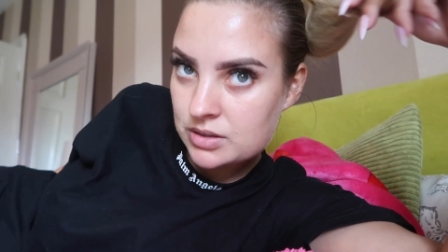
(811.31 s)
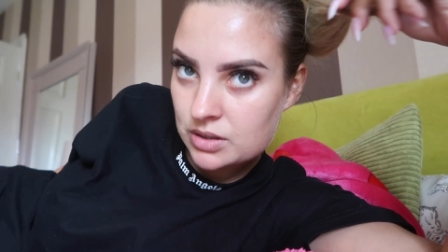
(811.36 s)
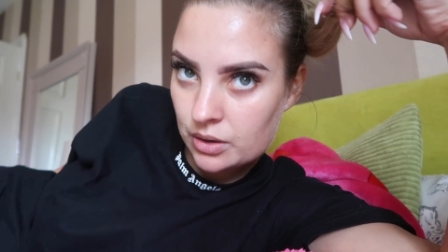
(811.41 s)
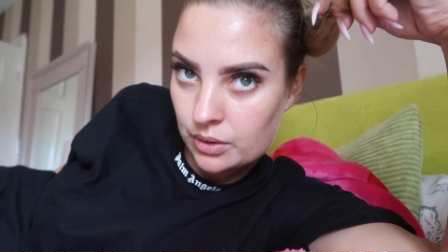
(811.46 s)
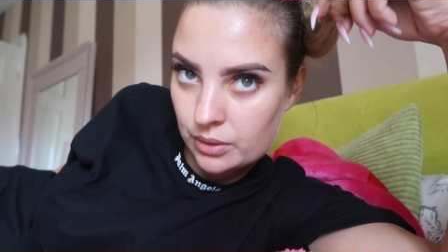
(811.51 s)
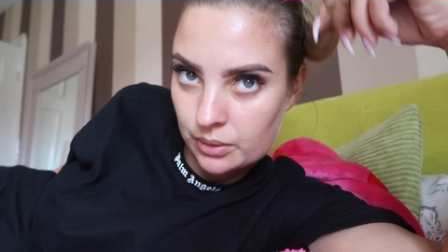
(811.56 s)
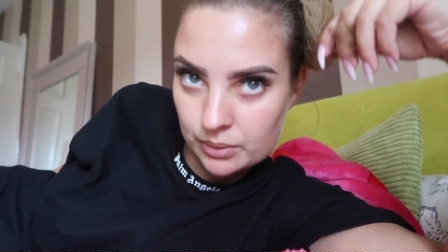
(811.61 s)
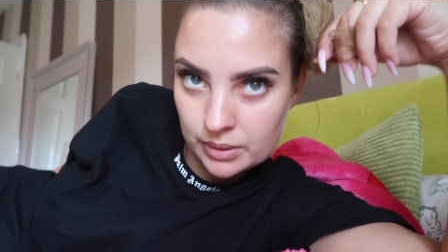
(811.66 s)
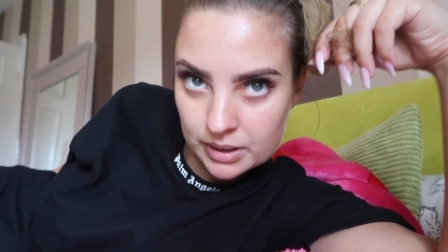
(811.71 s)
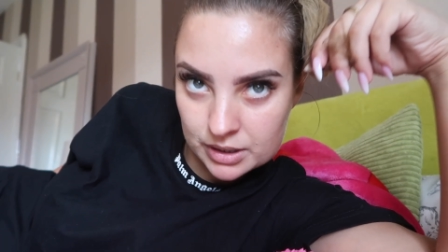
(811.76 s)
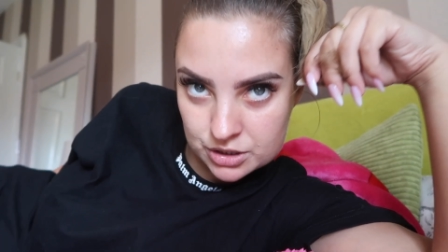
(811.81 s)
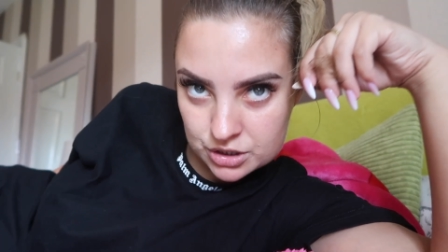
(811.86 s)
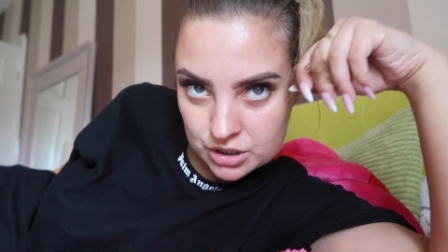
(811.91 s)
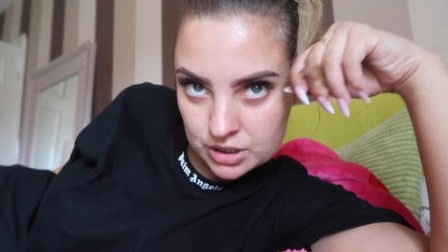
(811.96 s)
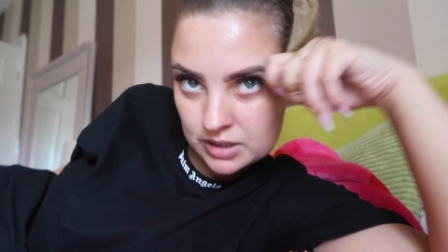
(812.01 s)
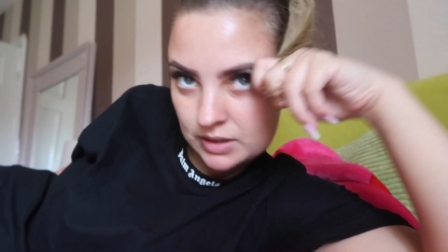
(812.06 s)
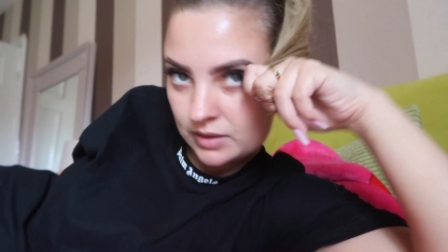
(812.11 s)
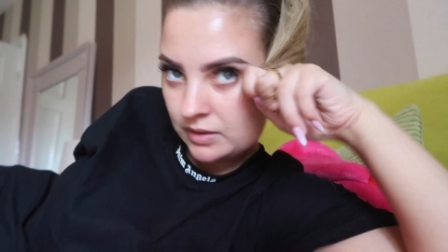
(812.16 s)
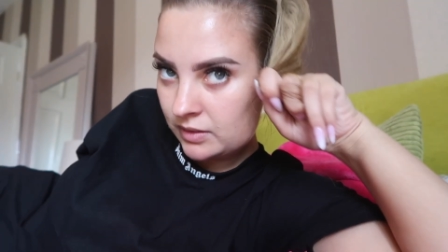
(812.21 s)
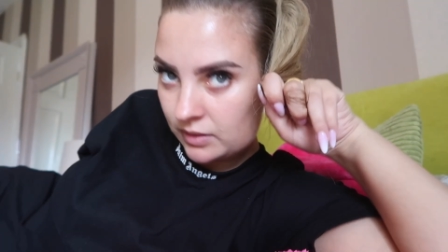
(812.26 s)
so as you
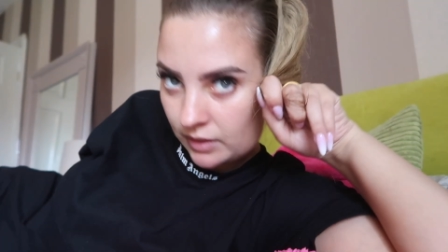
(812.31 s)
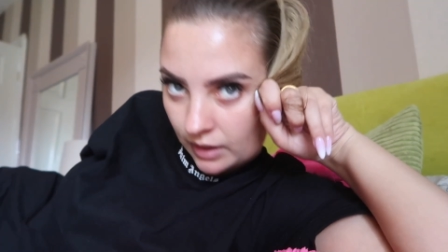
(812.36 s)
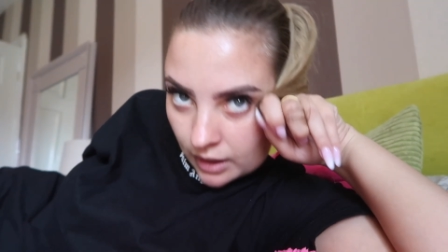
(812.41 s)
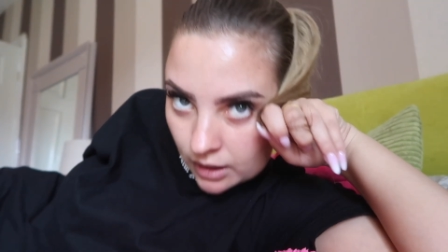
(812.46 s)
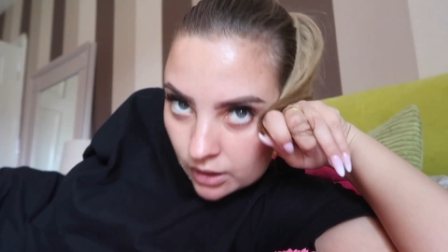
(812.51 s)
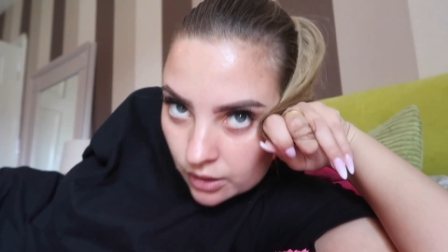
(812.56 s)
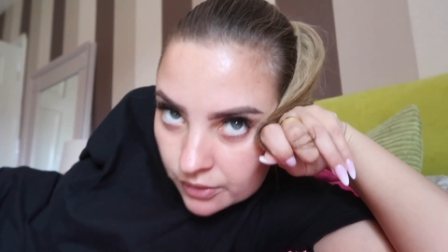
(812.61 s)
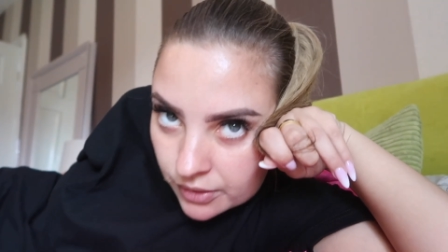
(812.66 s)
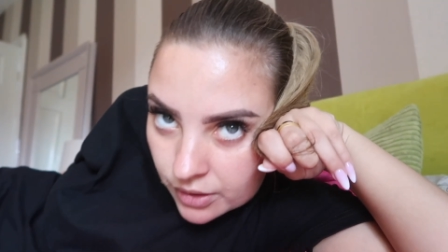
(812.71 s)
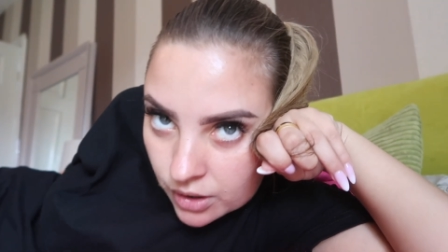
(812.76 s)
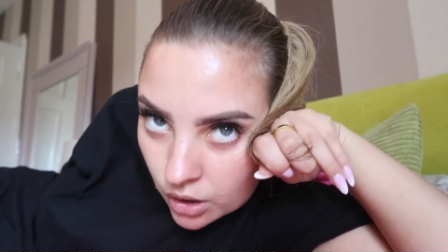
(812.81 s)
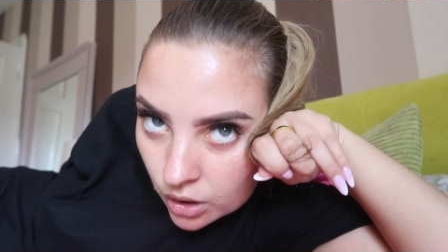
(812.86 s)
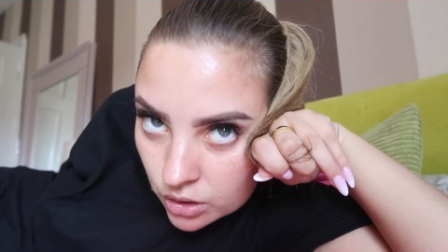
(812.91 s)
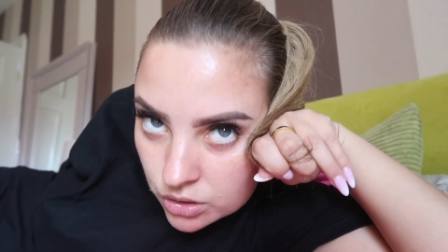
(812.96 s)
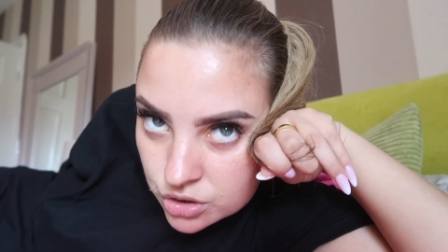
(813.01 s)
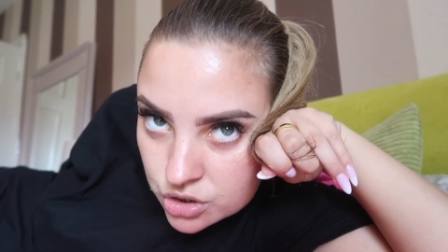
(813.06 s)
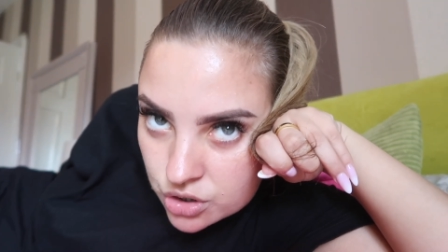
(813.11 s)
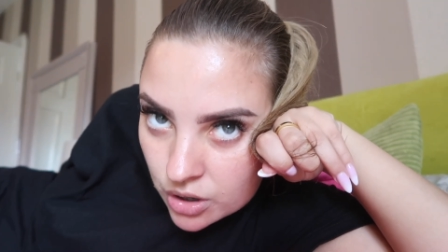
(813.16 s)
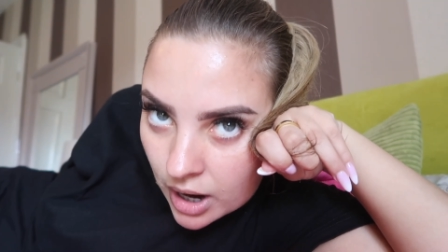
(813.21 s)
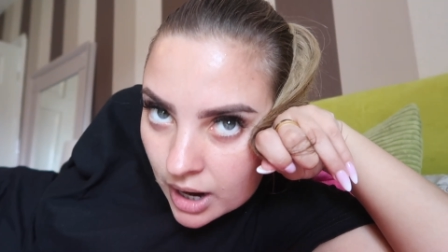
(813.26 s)
can see like the
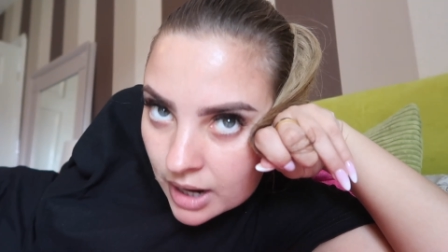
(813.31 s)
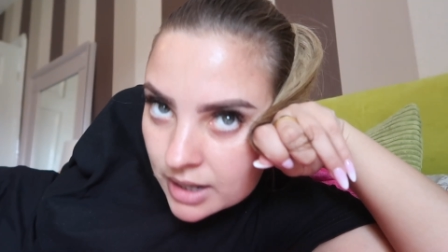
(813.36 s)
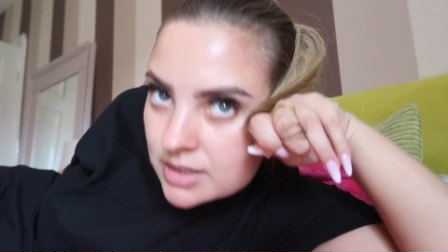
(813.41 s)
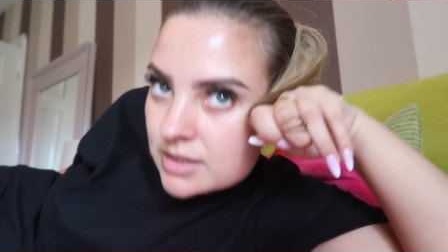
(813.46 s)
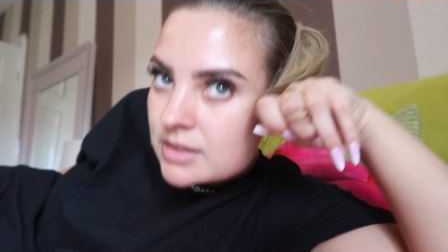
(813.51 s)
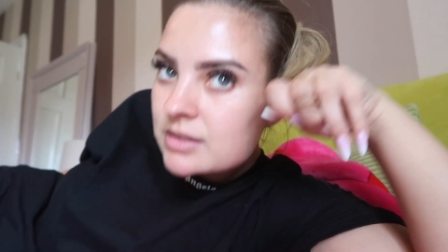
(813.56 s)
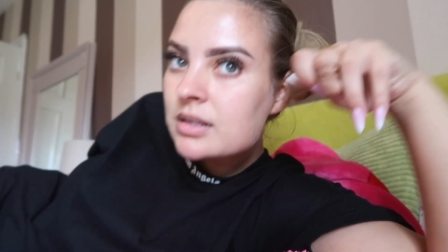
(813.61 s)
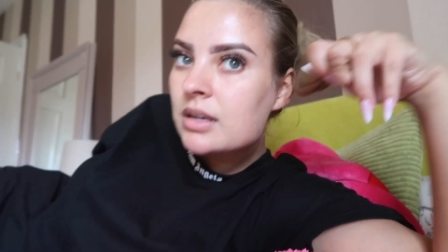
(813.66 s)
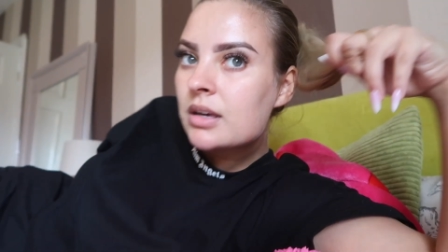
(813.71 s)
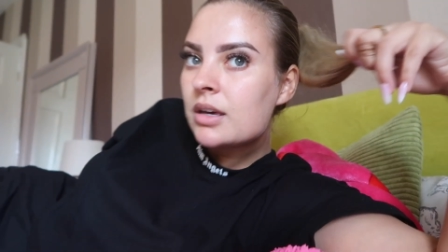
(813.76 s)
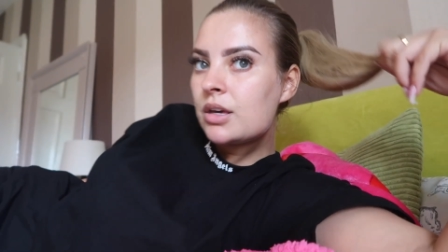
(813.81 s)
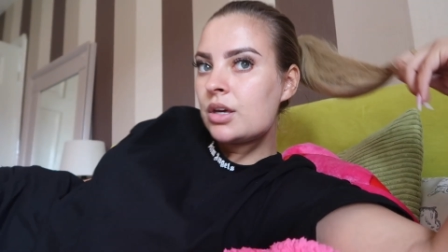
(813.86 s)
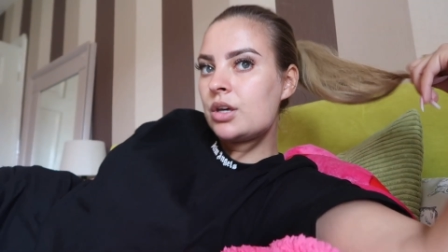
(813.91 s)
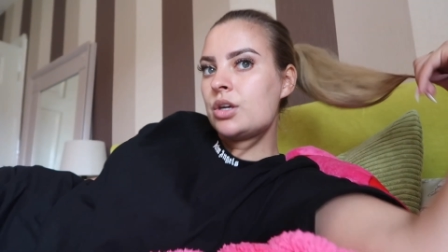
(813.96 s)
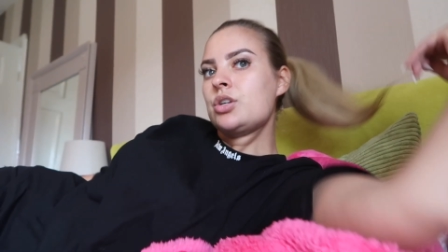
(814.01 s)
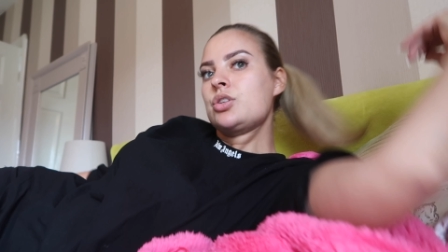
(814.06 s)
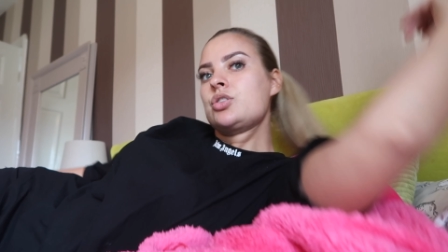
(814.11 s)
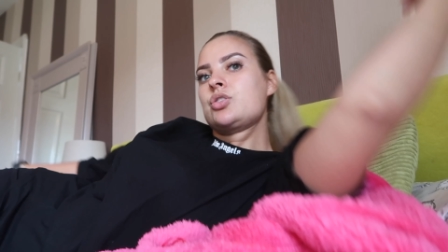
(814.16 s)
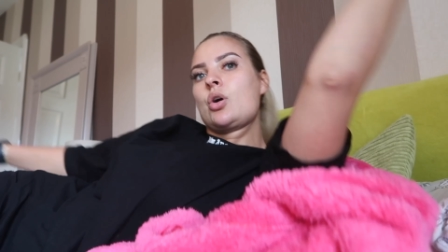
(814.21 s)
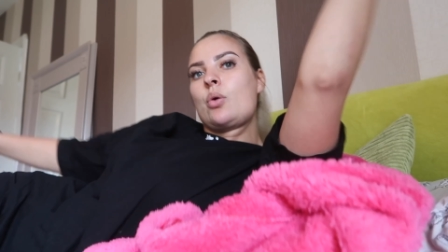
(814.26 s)
contrast
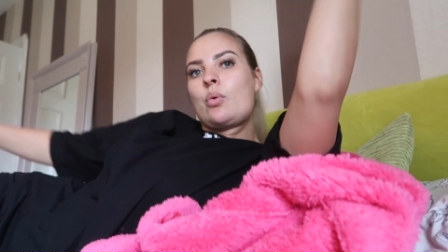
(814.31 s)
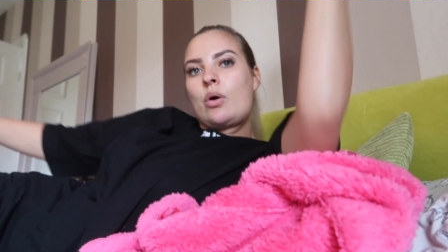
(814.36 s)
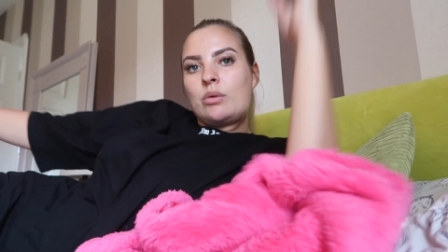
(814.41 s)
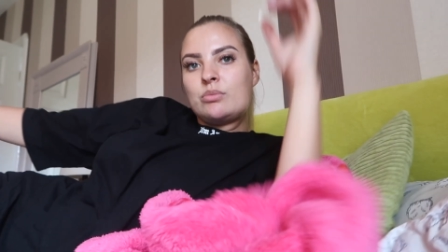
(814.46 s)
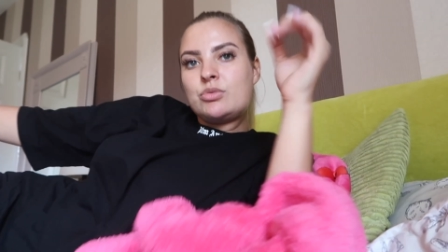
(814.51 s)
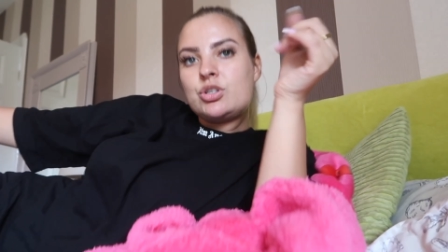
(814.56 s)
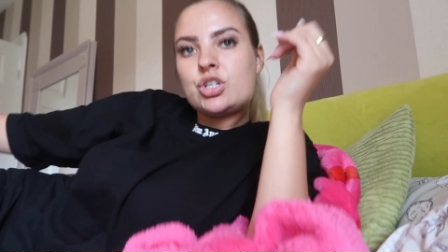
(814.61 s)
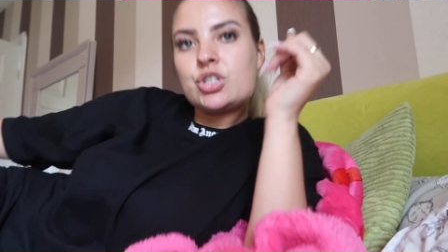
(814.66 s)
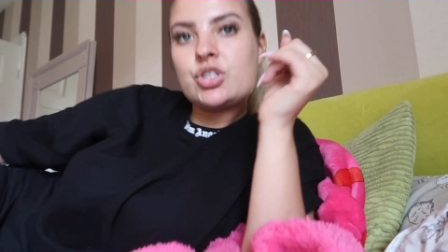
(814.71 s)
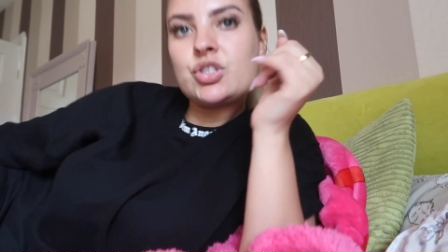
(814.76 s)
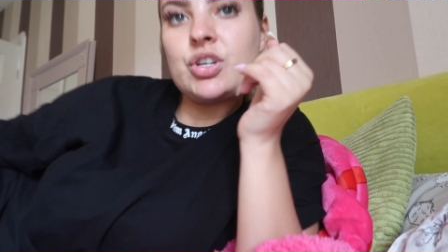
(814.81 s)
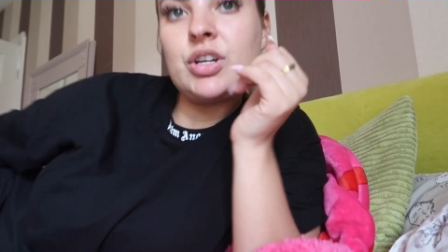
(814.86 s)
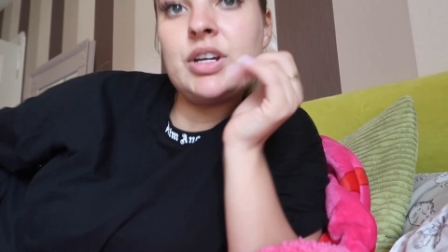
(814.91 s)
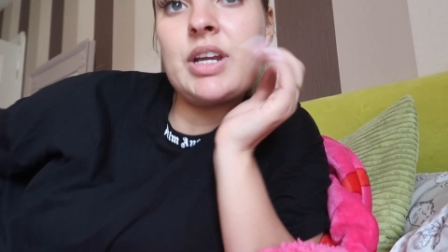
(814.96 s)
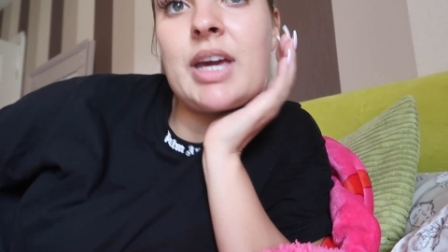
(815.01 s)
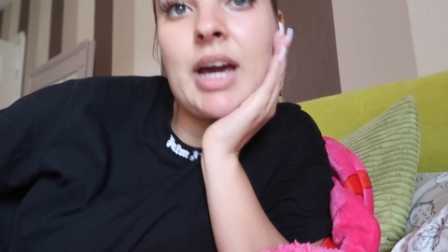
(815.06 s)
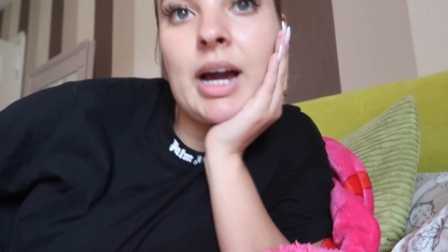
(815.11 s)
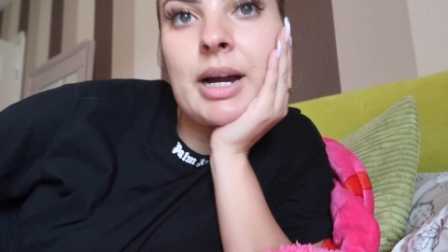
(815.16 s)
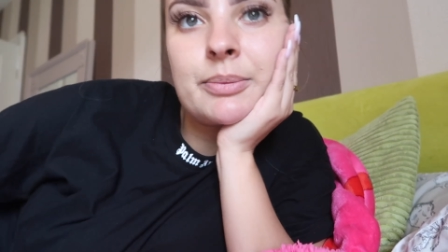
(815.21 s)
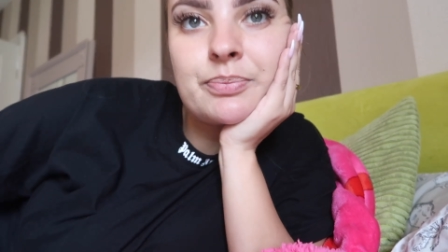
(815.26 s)
so I'm just gonna
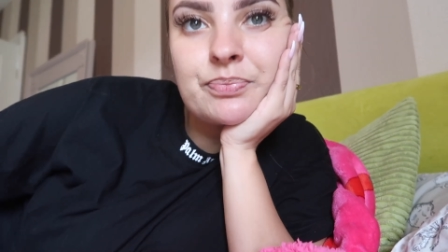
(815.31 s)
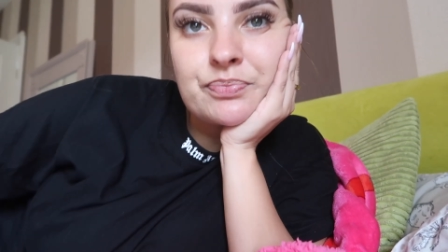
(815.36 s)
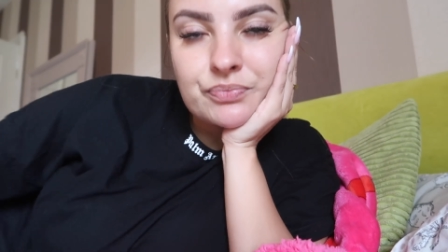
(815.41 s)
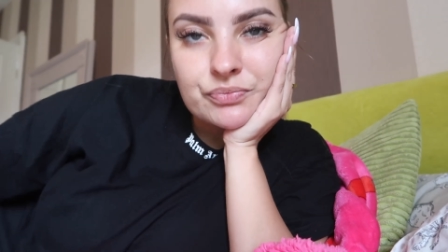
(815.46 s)
get